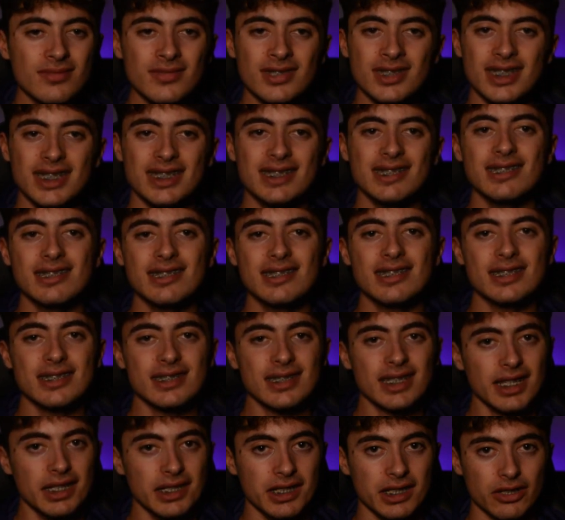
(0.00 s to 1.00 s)
This is
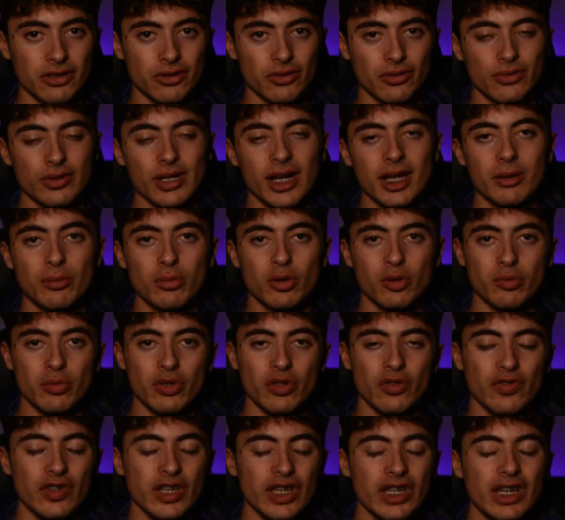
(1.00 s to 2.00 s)
just an incredible
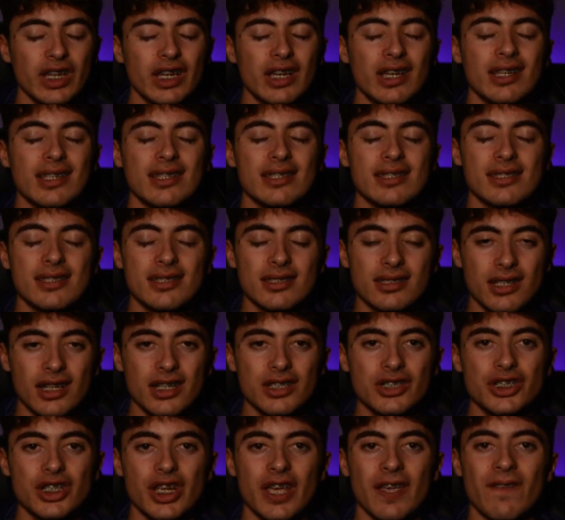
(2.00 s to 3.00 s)
movie.
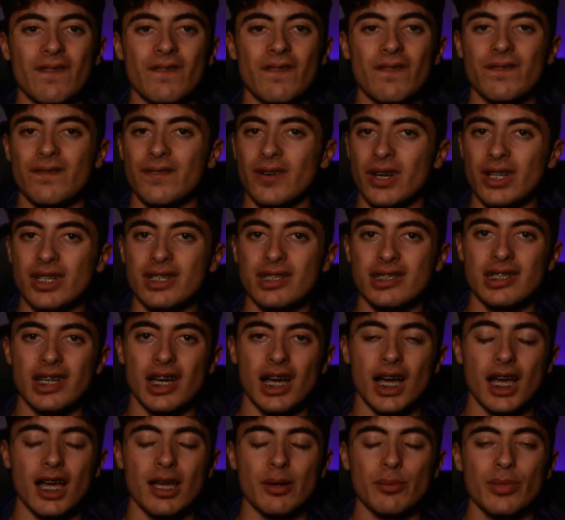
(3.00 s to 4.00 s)
Such a fun
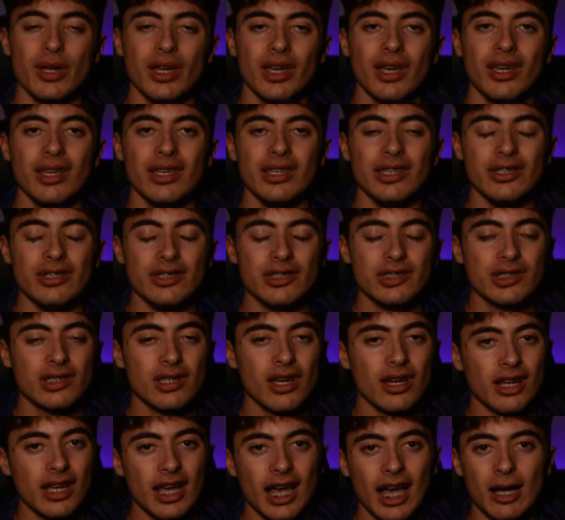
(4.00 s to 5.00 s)
time. You just
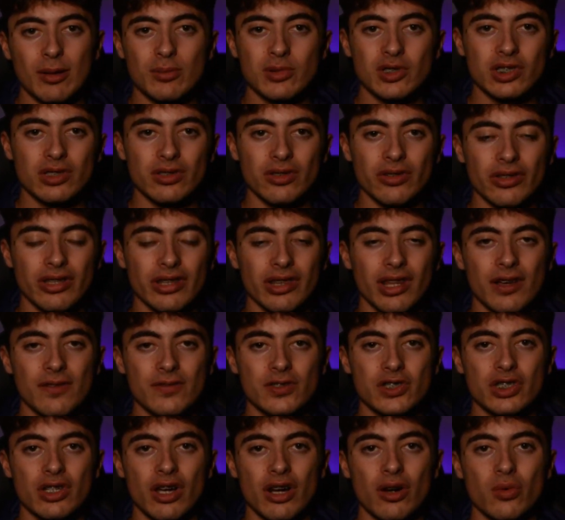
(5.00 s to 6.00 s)
gotta absolutely love
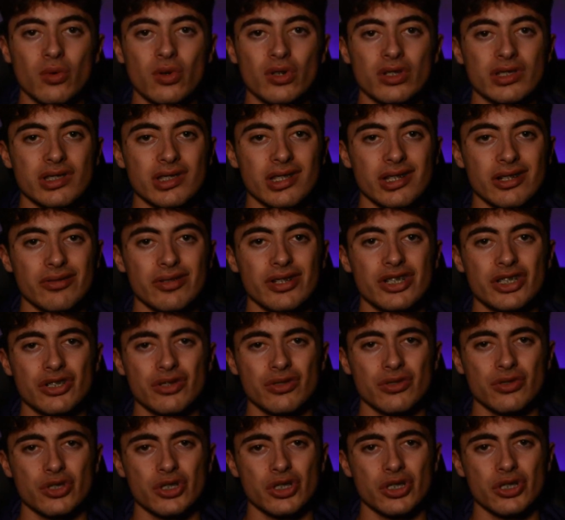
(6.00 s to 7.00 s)
Star Wars. The
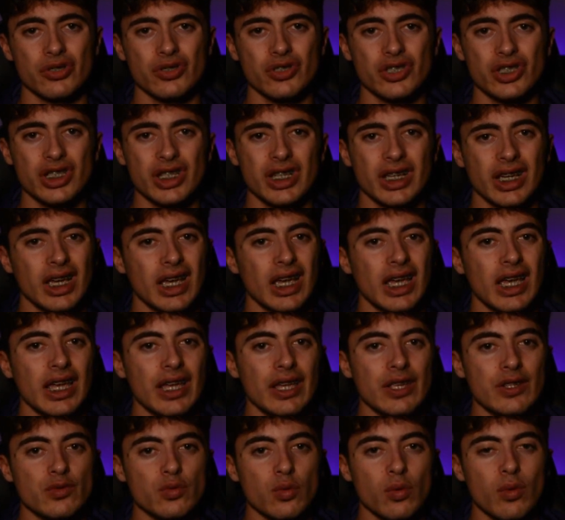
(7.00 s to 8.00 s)
original trilogy
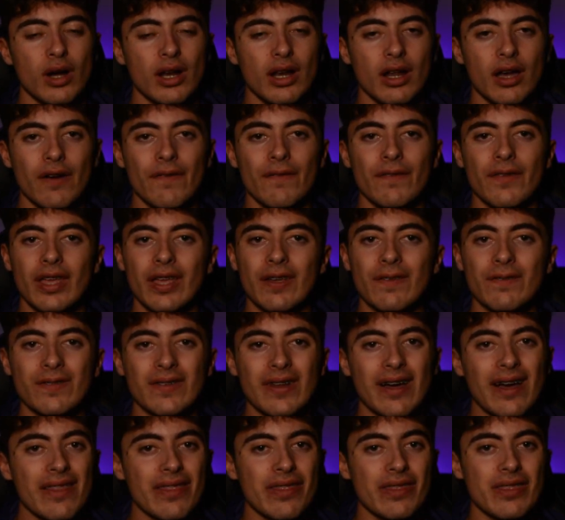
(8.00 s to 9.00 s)
is one of, if
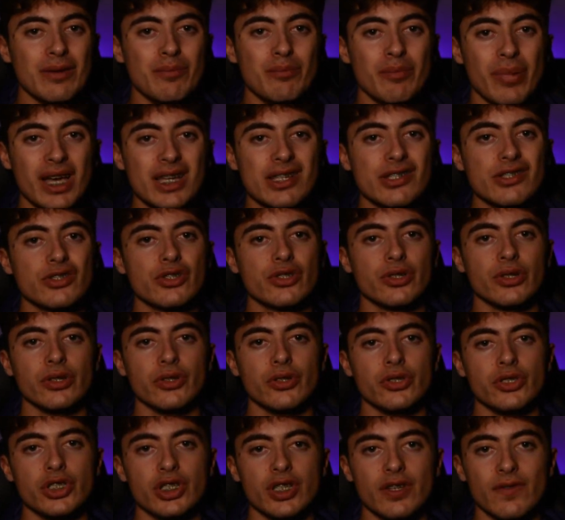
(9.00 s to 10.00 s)
not the best
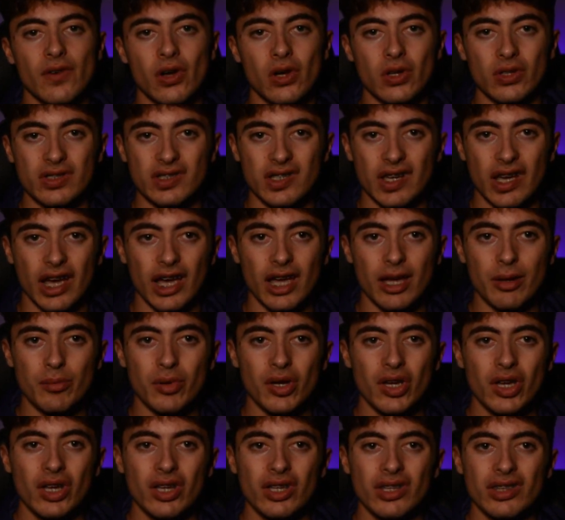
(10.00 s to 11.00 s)
trilogy of all time.
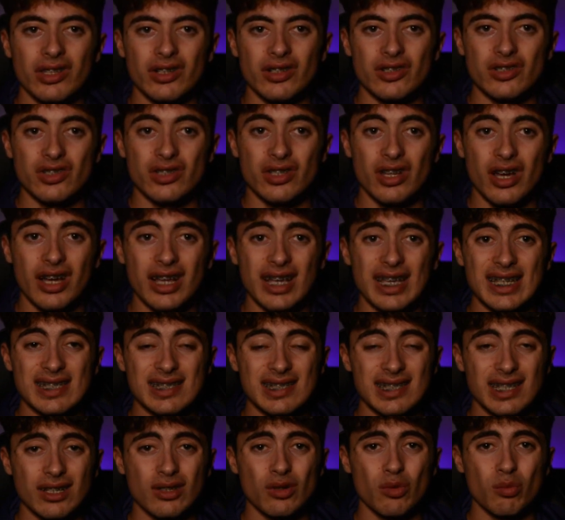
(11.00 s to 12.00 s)
There's not a
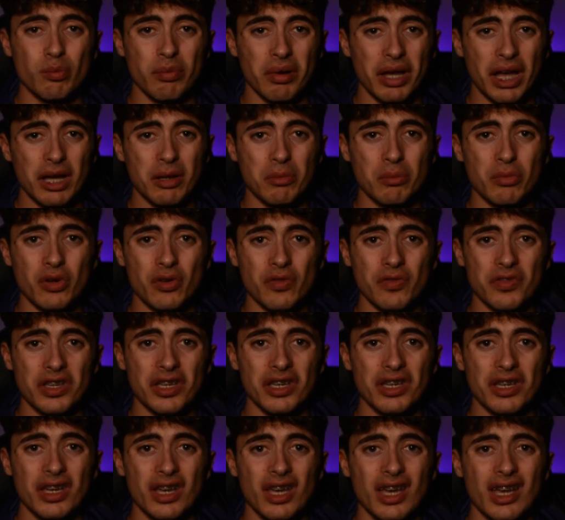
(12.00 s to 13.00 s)
single bad
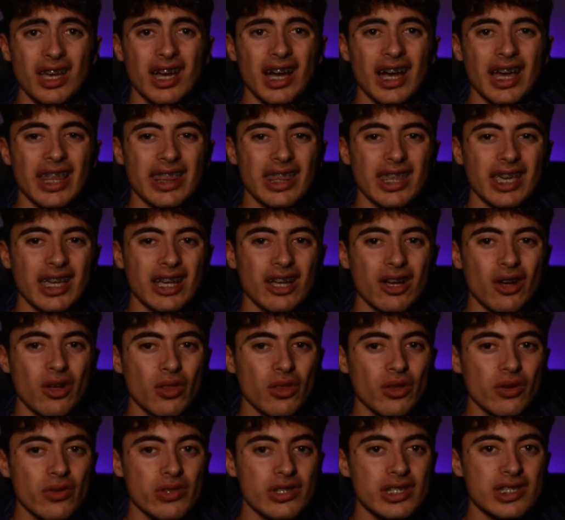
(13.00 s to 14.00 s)
movie. I think
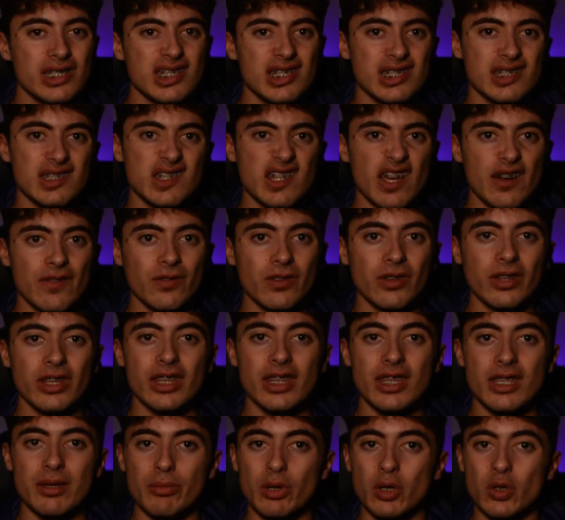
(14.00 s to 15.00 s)
although this is definitely
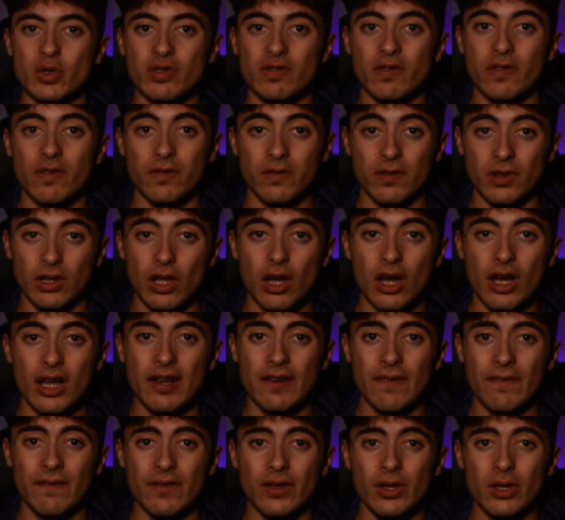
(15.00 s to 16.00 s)
the most
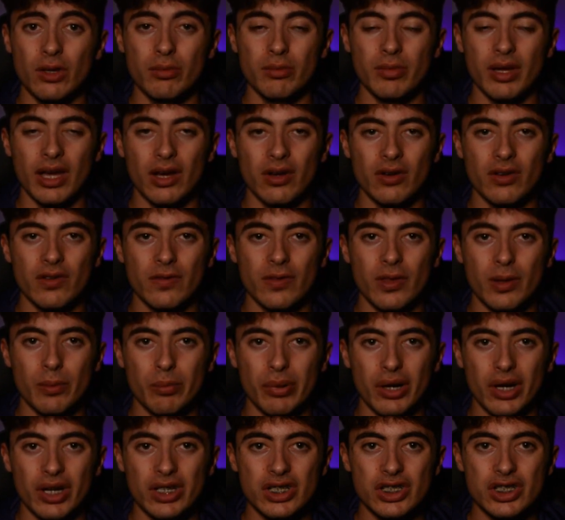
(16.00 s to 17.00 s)
flawed film out of the
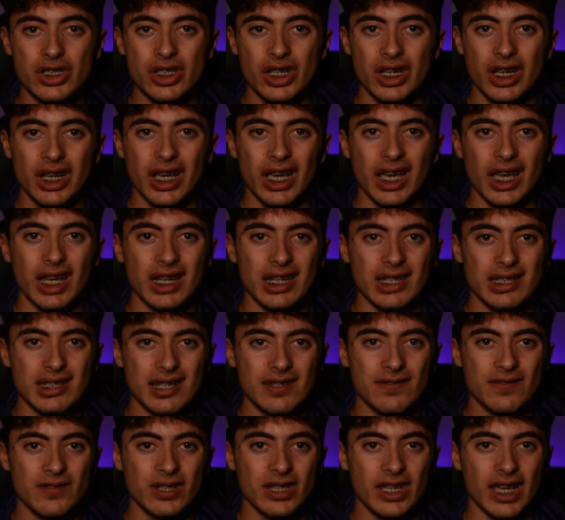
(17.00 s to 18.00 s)
bunch, and it
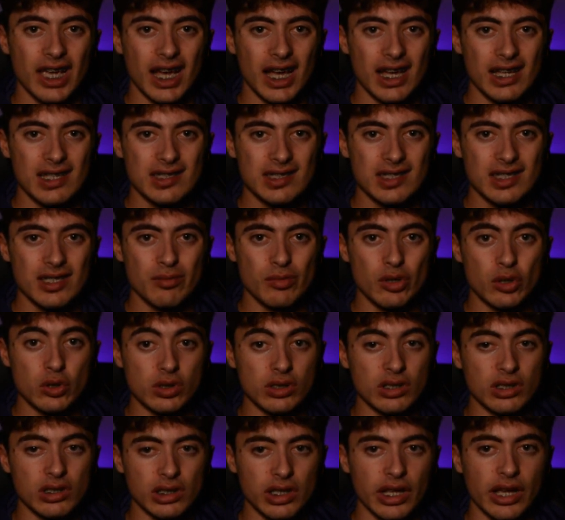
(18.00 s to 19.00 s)
definitely has the
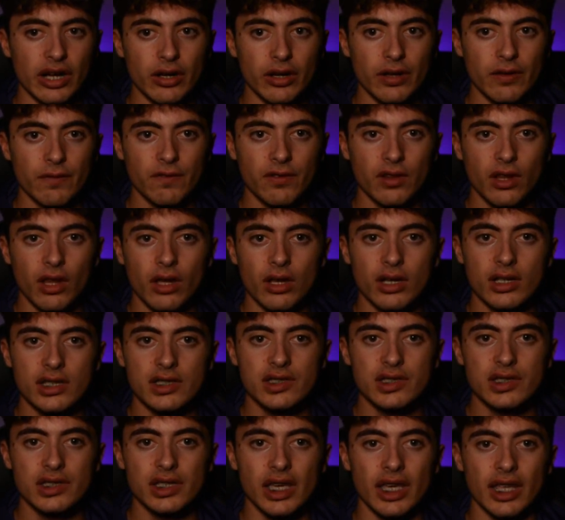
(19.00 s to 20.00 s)
most glaring
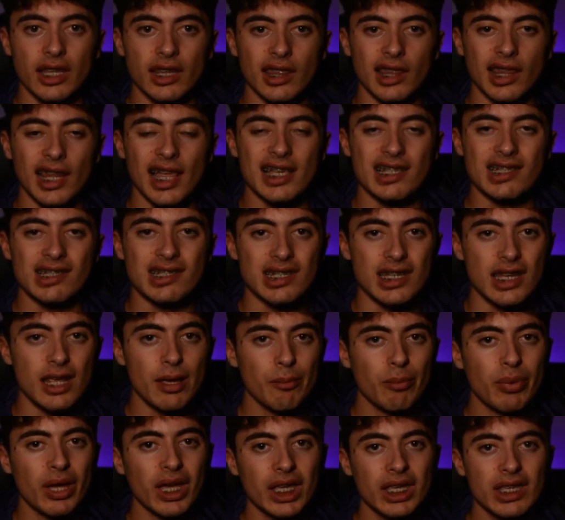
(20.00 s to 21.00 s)
flaws and less
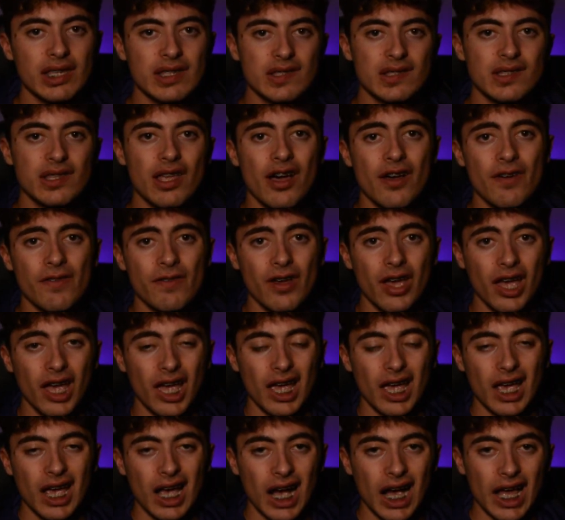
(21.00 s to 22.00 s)
nitpicky stuff,
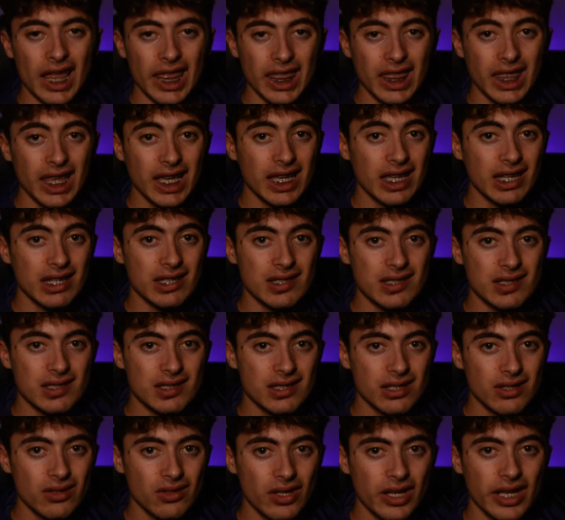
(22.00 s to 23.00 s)
I think it is
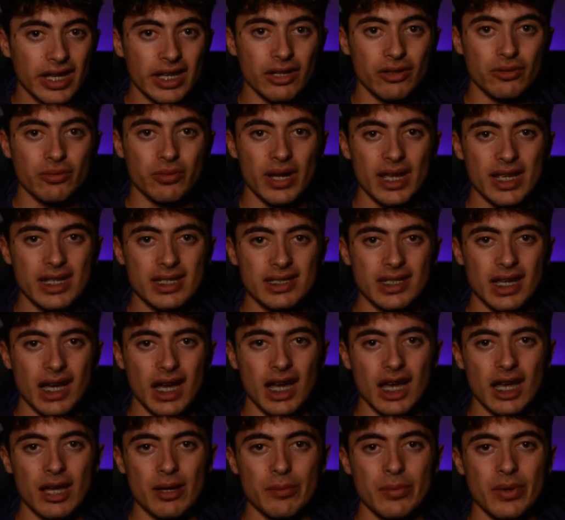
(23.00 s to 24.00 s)
still a great
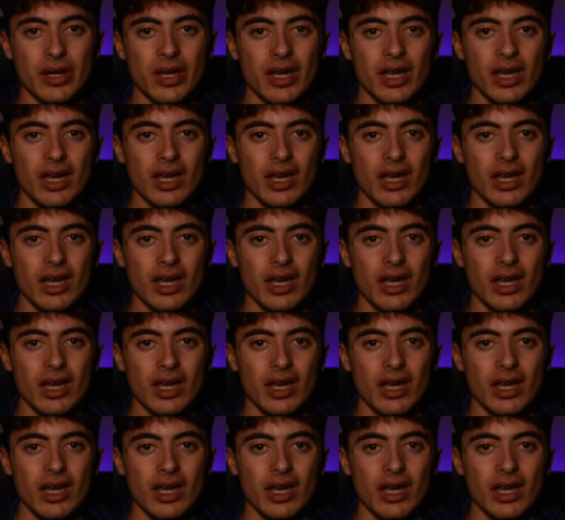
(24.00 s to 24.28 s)
time.